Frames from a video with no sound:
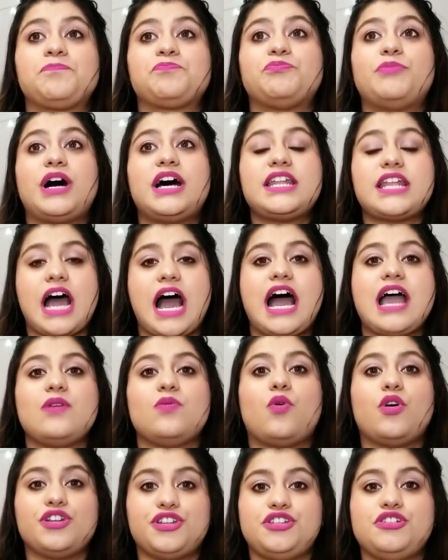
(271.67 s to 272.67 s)
but
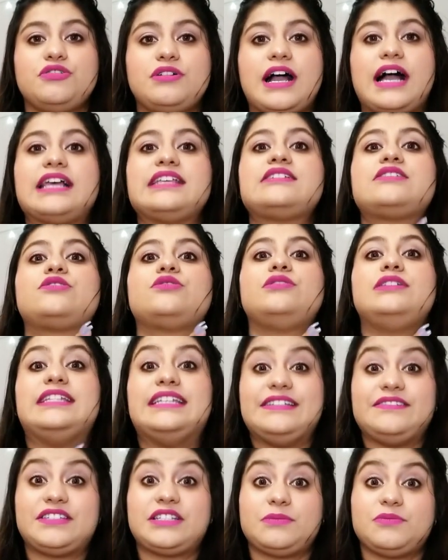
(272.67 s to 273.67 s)
I want you guys to
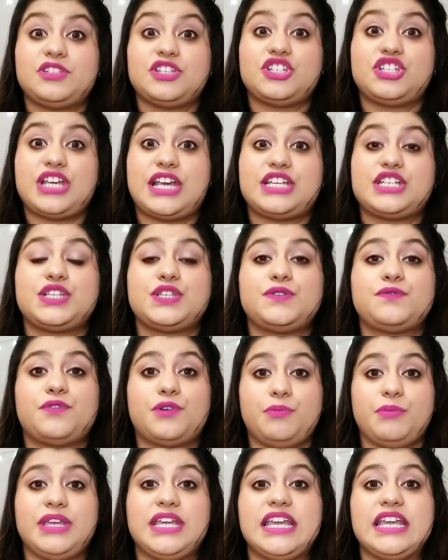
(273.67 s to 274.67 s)
leave some suggestions
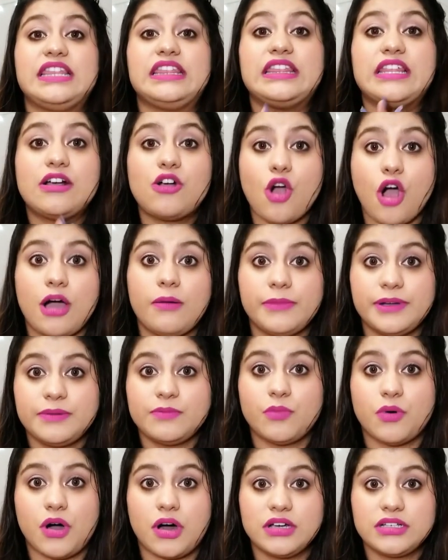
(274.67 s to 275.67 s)
for me in the
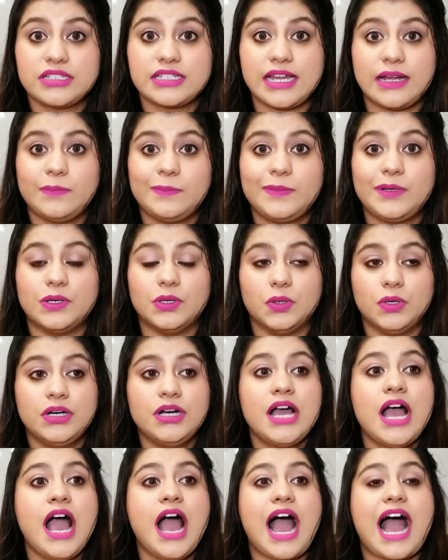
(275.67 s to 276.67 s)
comment box down
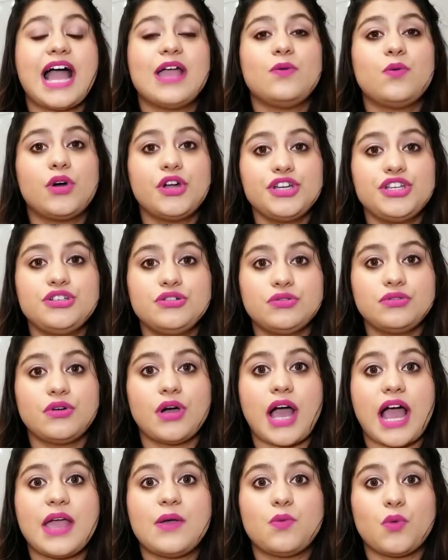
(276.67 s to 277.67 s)
below. I want
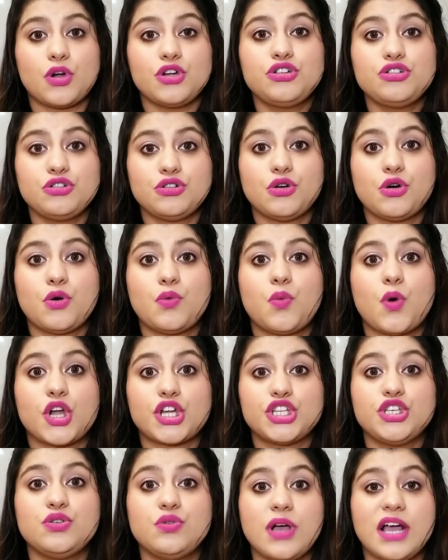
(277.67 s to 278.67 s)
to know
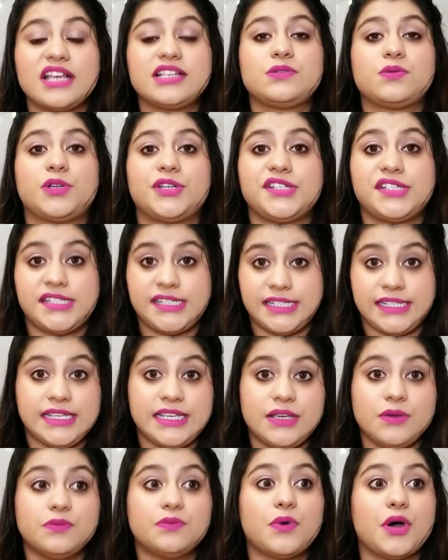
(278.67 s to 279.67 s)
what you guys want to
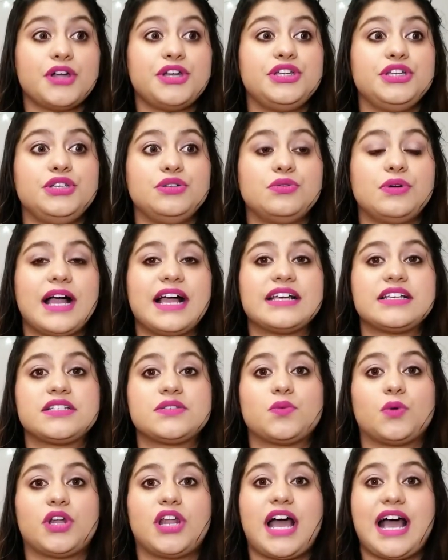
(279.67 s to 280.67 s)
see. What do you
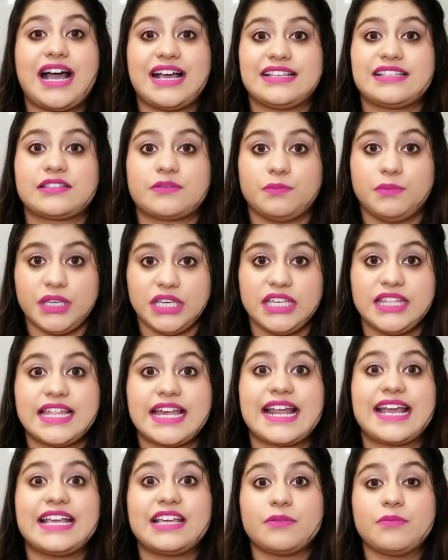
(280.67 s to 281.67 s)
guys want to ask me
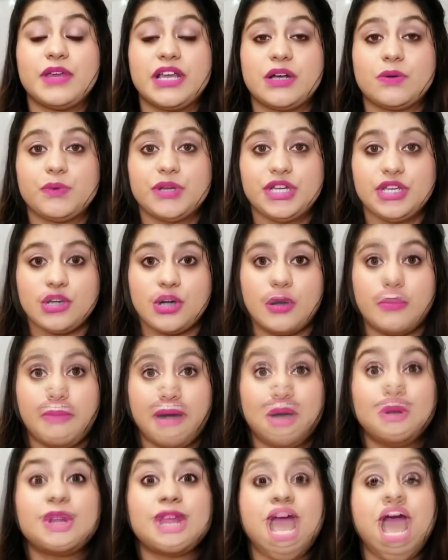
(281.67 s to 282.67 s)
that I can make a video
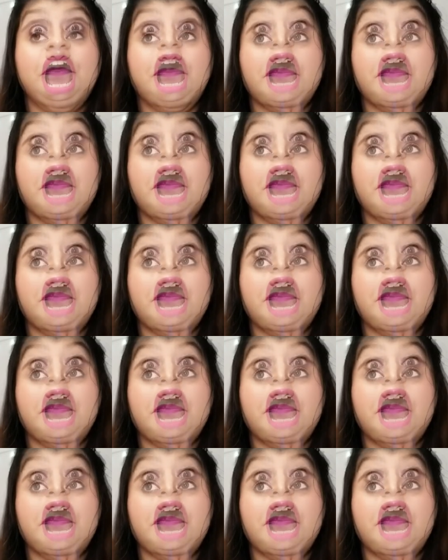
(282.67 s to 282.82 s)
about?